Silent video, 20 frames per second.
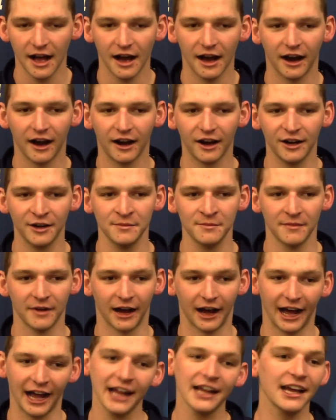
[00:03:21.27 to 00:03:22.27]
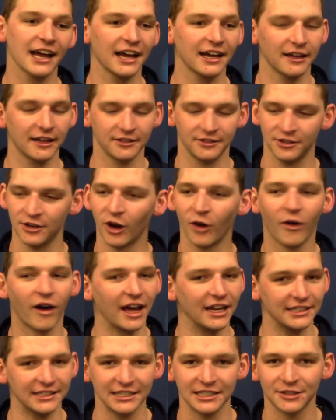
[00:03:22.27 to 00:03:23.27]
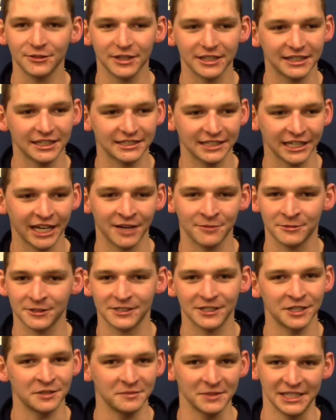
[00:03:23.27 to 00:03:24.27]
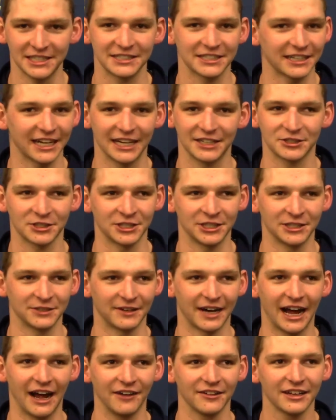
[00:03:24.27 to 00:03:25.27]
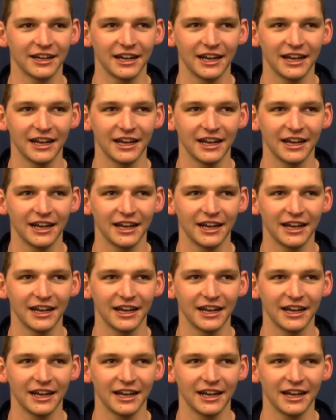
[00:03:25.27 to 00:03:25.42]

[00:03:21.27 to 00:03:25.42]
I had no idea what the time was going to be until I turned around.